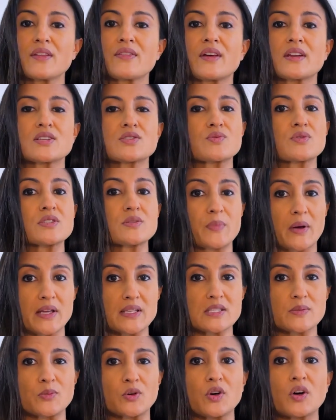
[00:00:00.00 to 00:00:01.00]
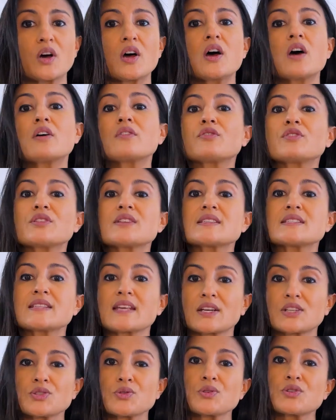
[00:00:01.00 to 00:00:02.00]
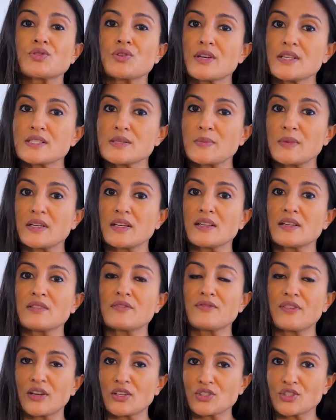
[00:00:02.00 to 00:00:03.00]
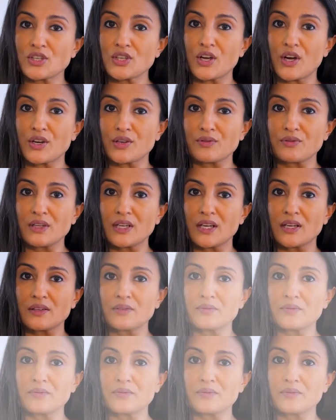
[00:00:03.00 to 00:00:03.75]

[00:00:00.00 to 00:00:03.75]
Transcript: that is responsible for the sexually transmitted infection gonorrhea.